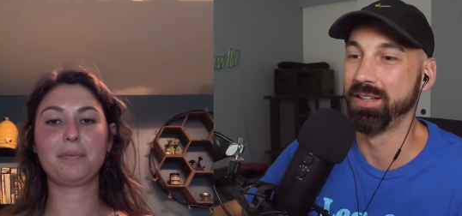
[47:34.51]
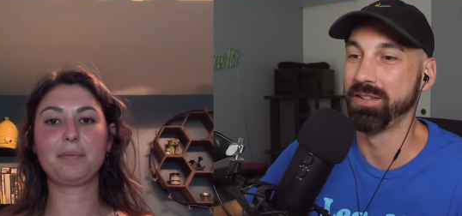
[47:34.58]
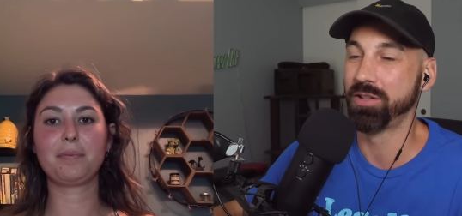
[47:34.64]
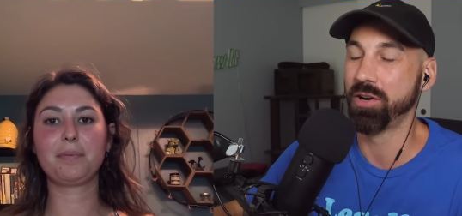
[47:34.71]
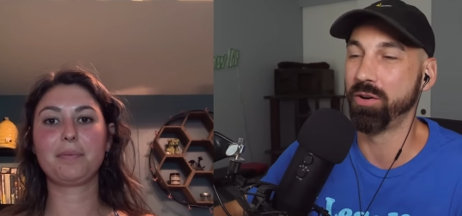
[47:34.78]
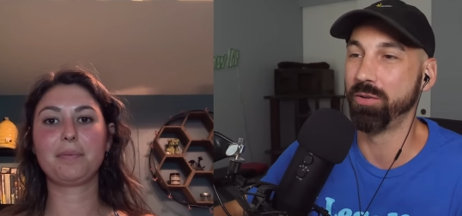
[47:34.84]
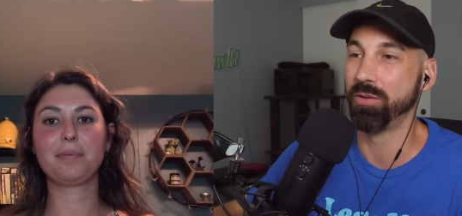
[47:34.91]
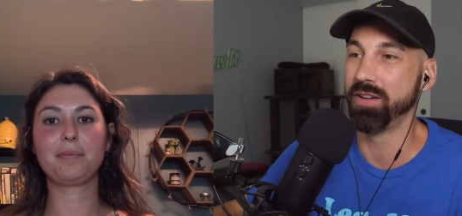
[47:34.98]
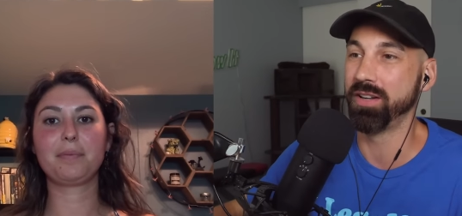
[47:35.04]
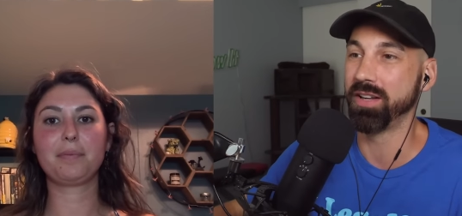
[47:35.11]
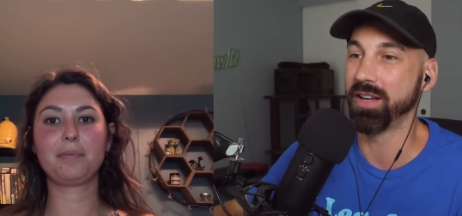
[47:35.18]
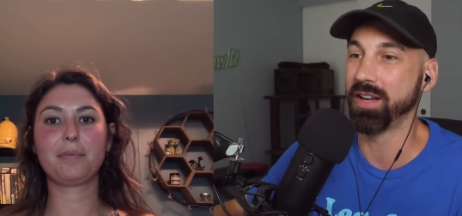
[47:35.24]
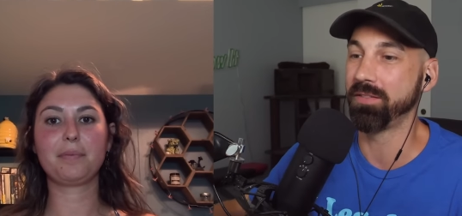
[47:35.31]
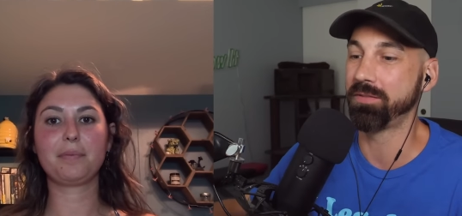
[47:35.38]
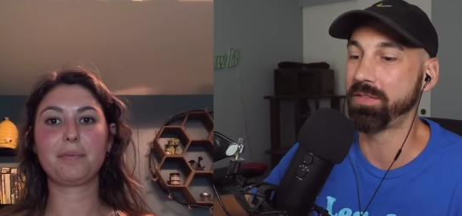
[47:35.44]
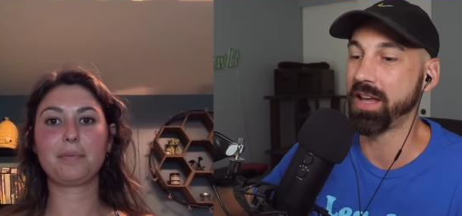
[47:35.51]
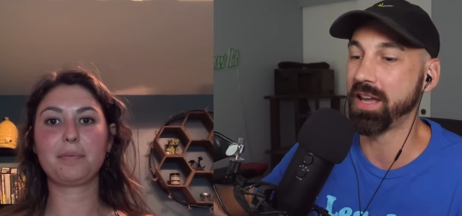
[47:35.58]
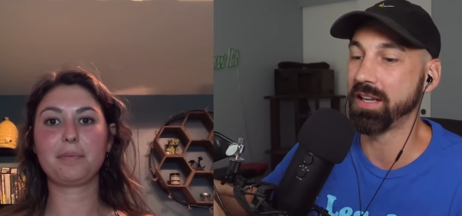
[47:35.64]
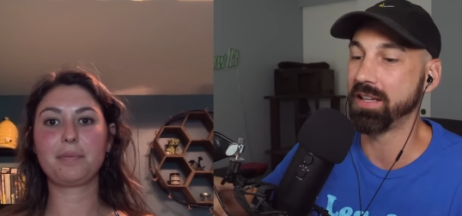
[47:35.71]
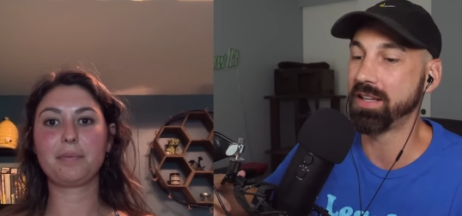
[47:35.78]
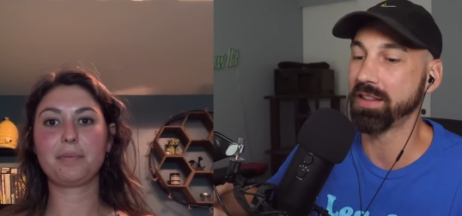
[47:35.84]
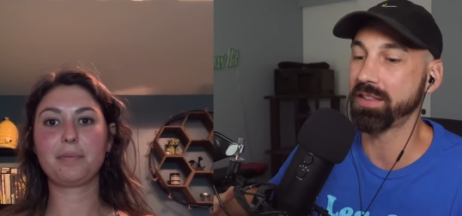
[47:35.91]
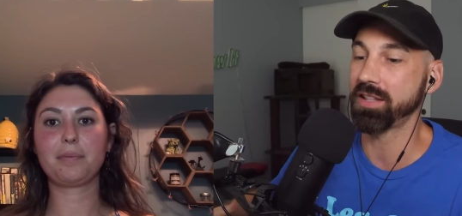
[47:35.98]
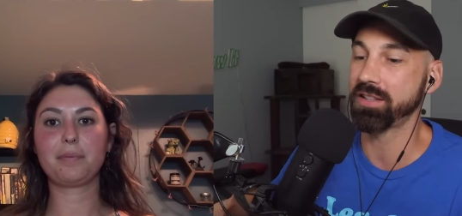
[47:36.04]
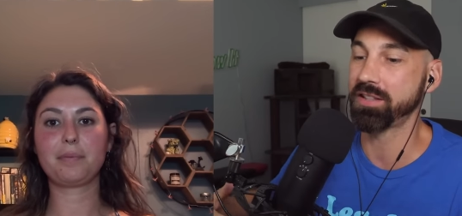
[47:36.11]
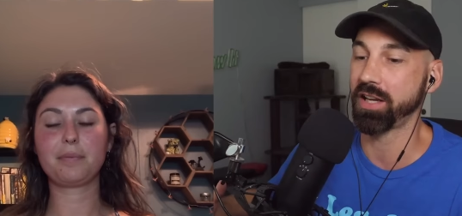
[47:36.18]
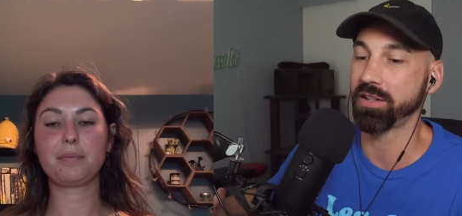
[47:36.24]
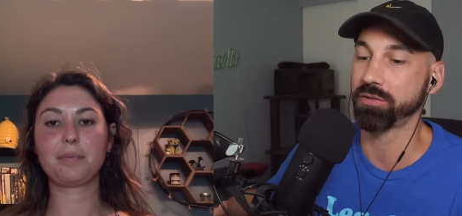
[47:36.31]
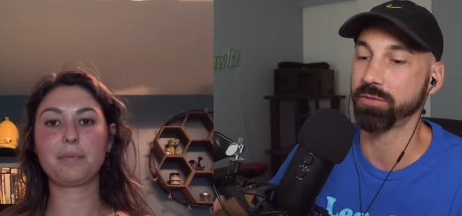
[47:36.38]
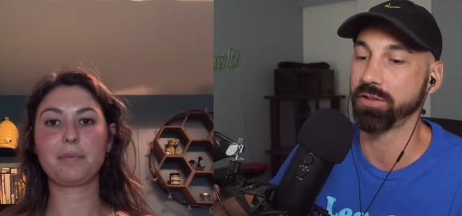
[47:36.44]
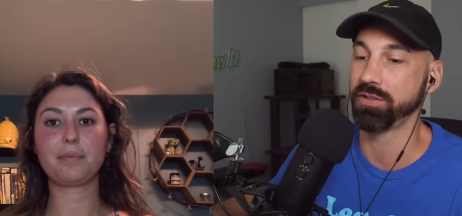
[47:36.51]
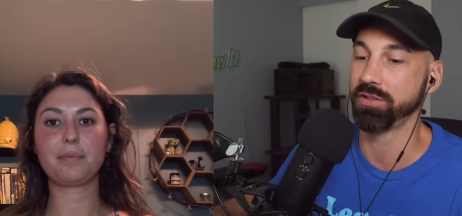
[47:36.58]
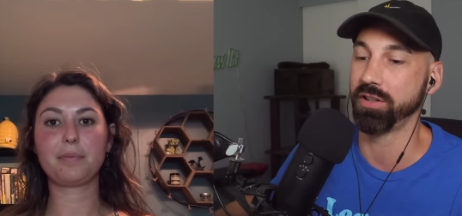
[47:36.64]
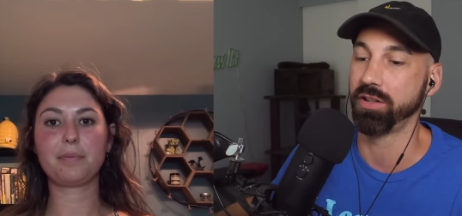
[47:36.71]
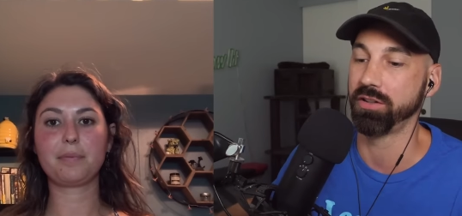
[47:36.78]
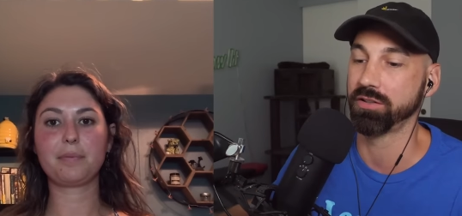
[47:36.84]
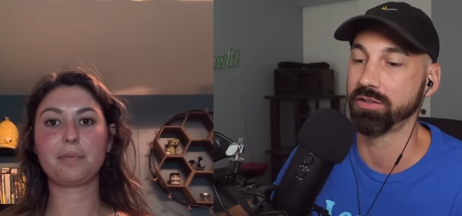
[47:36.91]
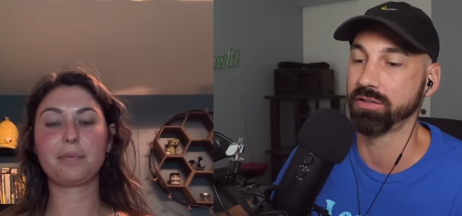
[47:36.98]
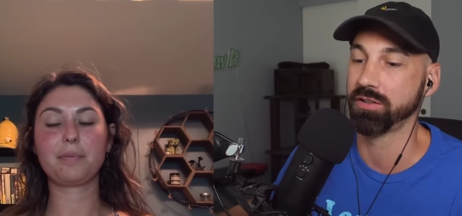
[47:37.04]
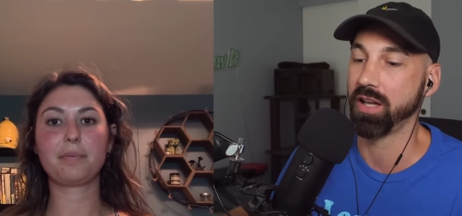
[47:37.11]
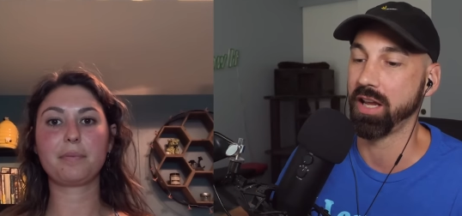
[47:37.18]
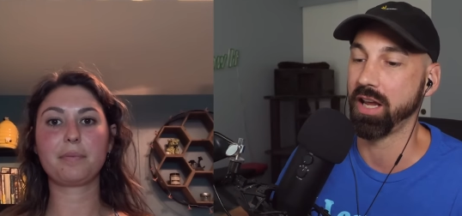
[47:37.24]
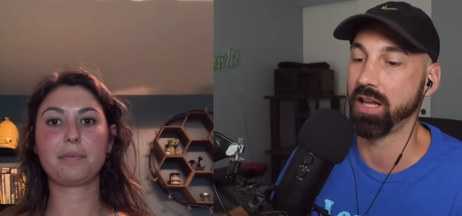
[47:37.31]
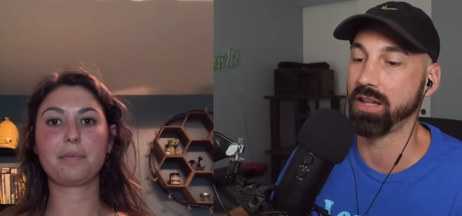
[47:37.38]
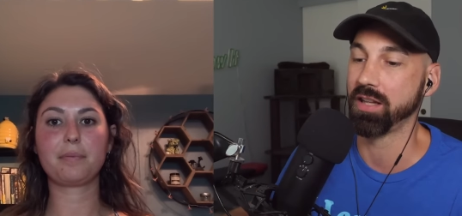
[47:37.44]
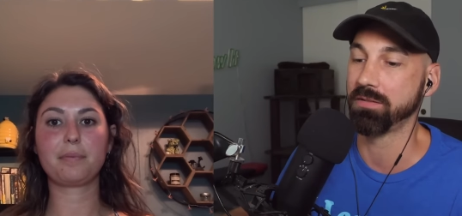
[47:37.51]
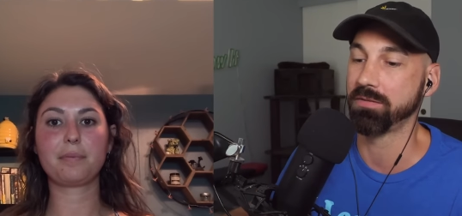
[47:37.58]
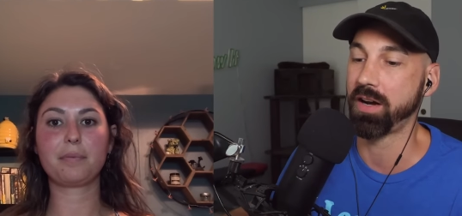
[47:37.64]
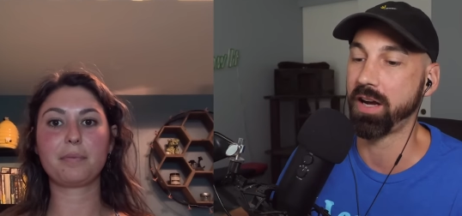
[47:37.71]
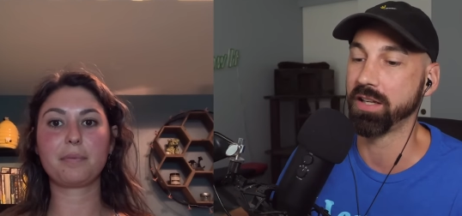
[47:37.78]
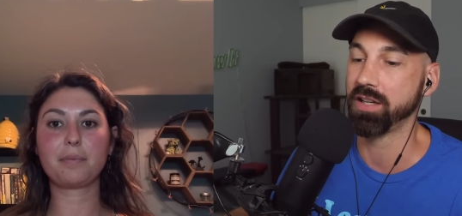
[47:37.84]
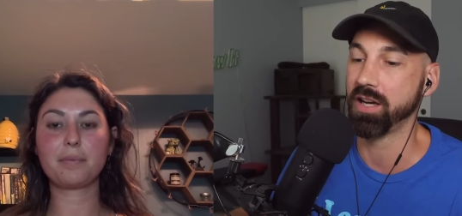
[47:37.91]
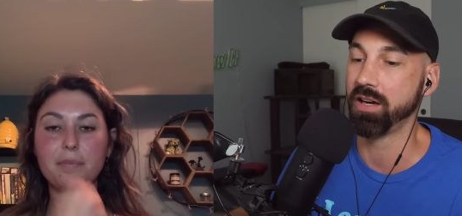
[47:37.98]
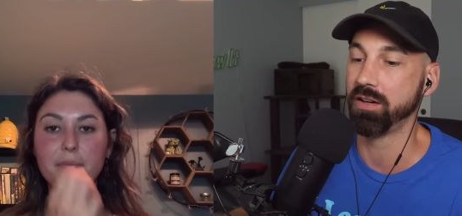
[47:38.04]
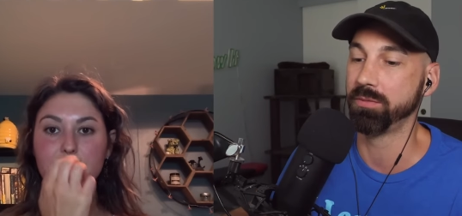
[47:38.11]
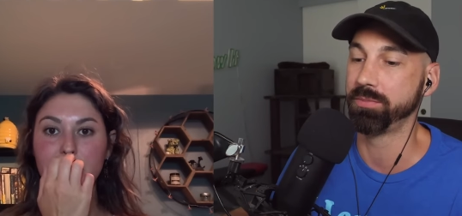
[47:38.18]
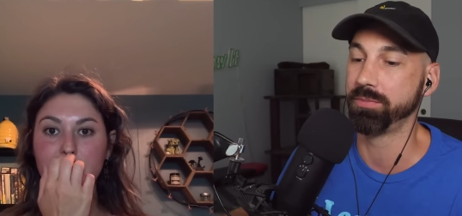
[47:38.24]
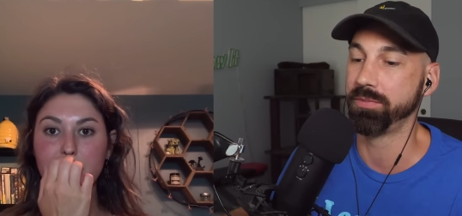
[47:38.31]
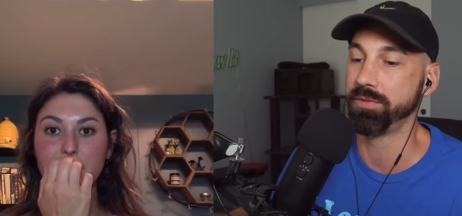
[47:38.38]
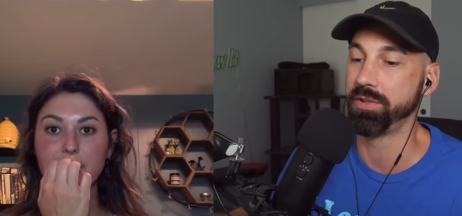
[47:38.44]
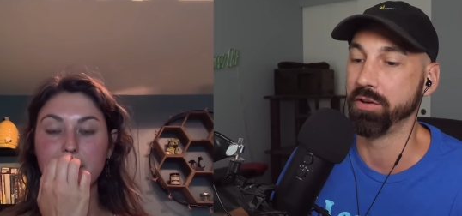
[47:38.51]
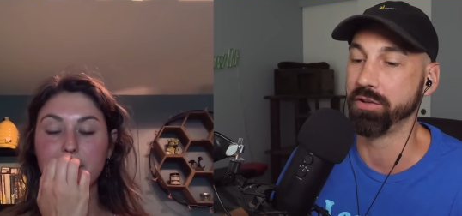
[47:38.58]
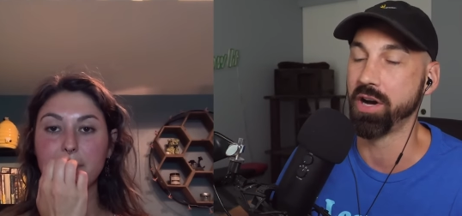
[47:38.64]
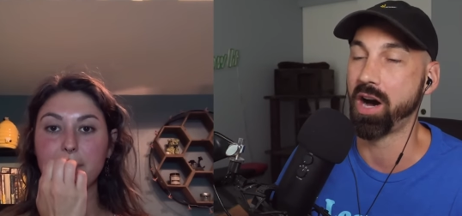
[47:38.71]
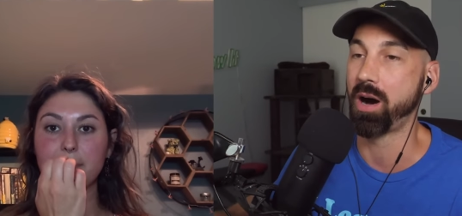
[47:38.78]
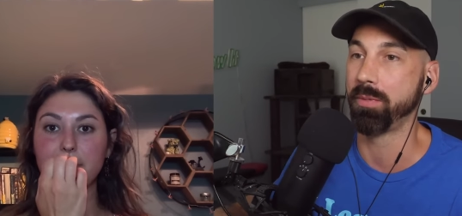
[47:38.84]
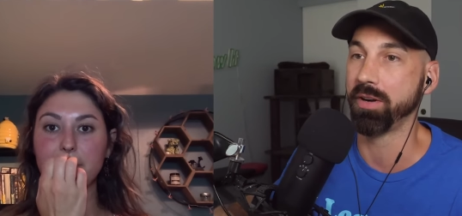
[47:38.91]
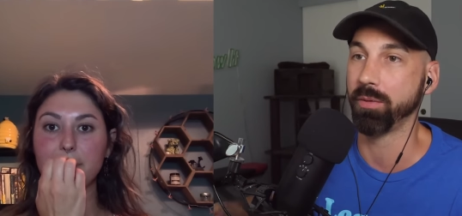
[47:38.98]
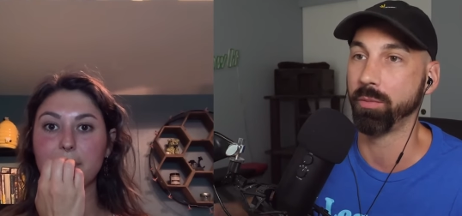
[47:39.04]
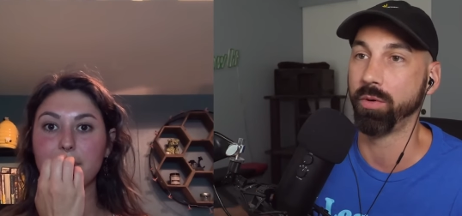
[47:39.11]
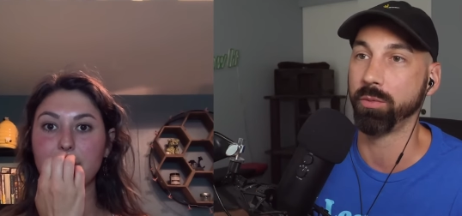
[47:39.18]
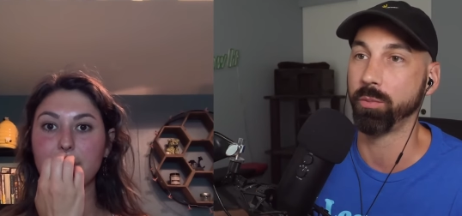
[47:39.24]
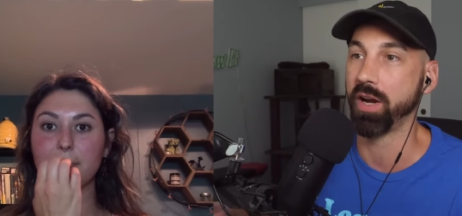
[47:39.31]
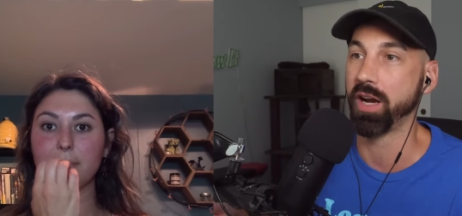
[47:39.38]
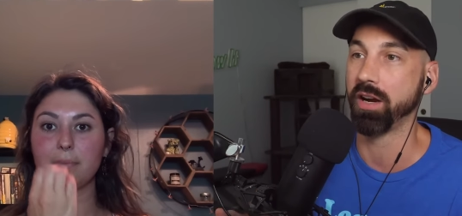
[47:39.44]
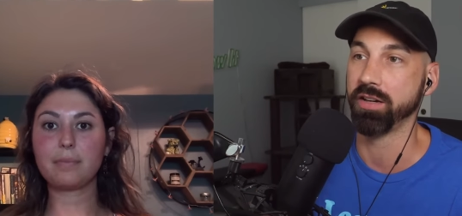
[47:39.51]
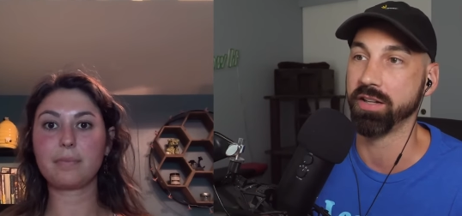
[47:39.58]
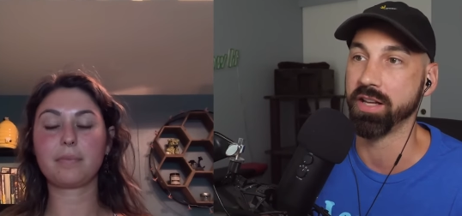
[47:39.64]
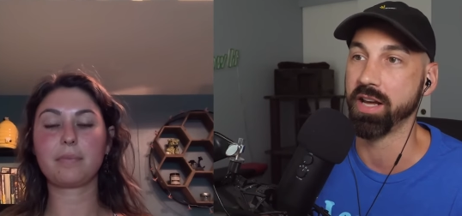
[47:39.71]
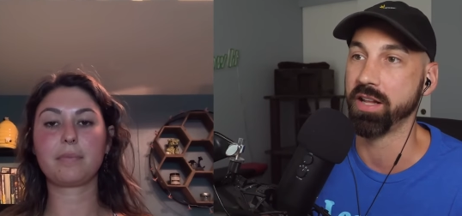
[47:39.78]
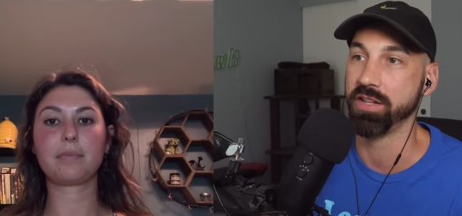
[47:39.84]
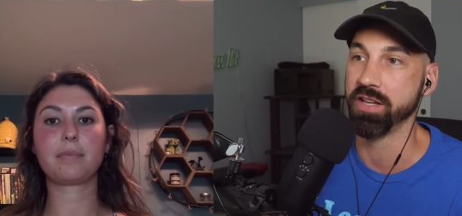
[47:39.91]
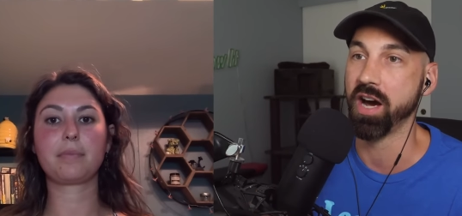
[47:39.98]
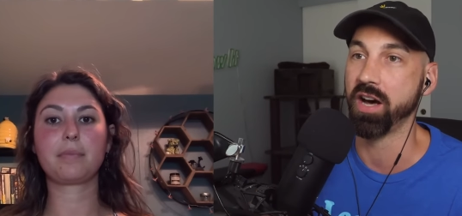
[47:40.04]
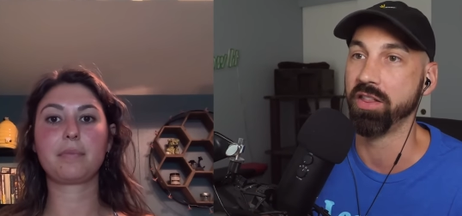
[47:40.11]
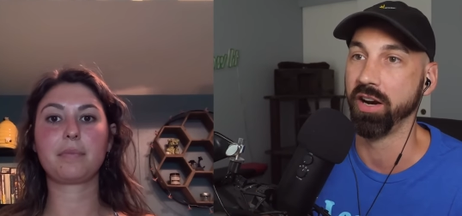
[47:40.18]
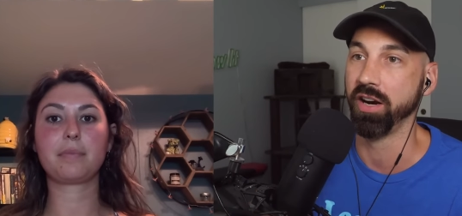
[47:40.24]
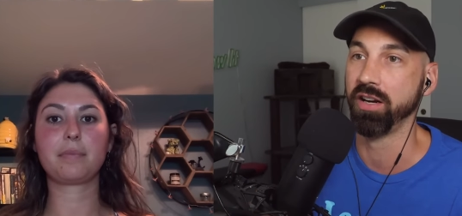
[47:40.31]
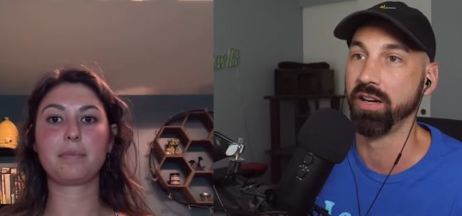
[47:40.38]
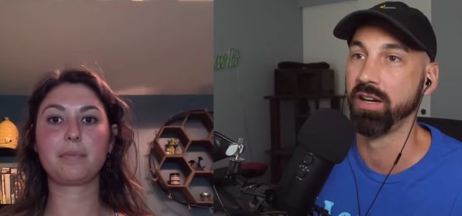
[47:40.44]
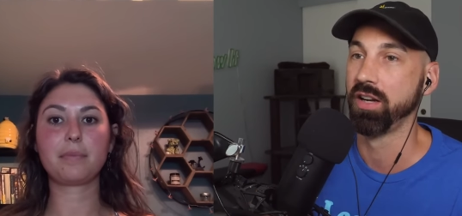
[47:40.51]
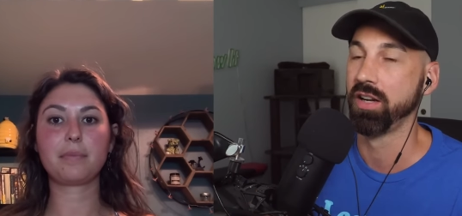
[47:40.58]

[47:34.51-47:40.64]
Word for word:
Speaker 1: So if they get the test results and they find out they're dominant one way or the other,